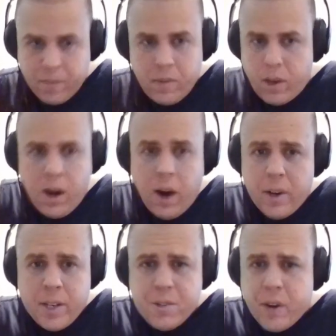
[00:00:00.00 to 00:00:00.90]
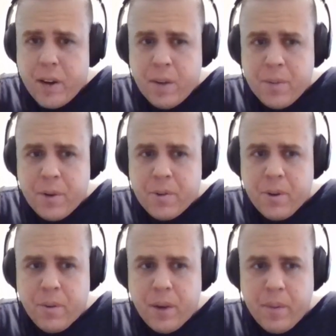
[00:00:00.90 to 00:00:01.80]
Ali's right up there
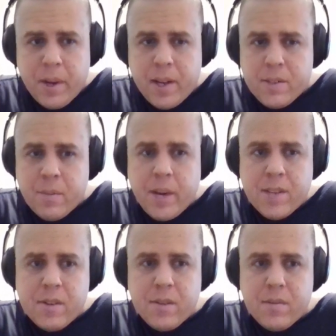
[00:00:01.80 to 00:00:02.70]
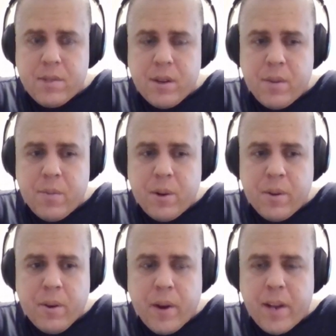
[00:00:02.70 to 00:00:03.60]
too. I mean, he's amazing. So one of
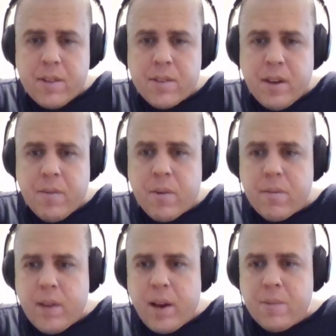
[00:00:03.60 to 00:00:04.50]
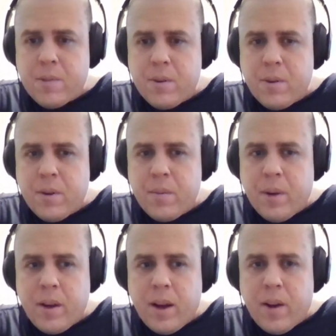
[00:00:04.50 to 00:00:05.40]
the greatest ever, absolutely.
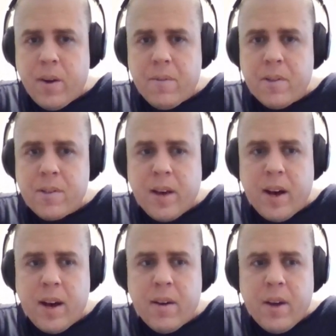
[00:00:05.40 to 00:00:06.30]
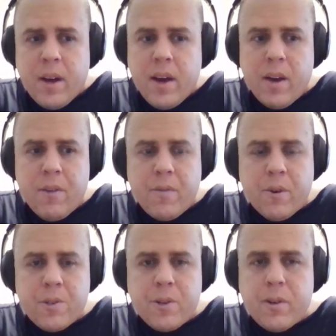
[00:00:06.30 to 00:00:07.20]
But I love this guy, and
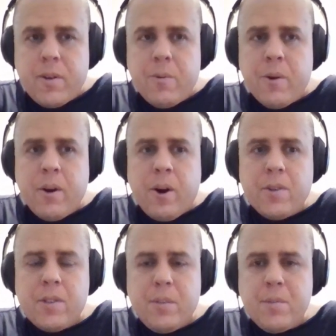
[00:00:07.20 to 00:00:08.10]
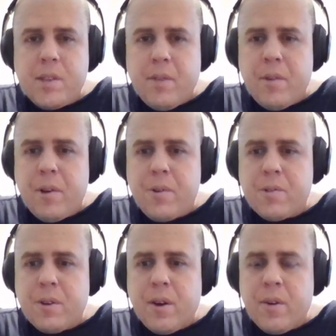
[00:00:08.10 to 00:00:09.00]
unfortunately, we lost him 7 years
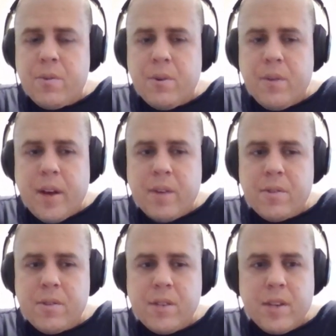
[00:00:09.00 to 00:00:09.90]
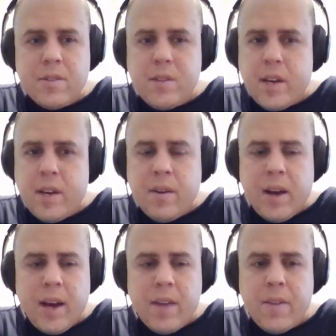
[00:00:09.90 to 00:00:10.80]
ago, 2016.
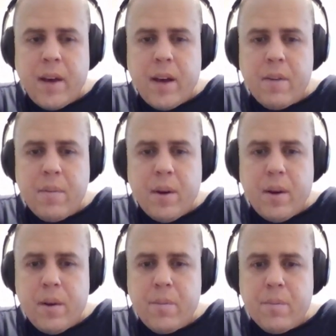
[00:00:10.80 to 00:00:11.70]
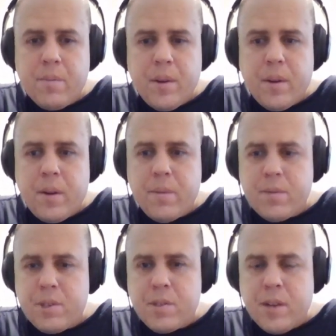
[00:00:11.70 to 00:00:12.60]
I hate that, but
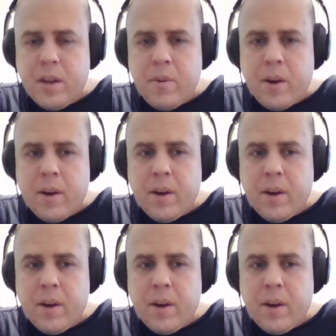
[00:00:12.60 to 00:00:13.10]
just anyway.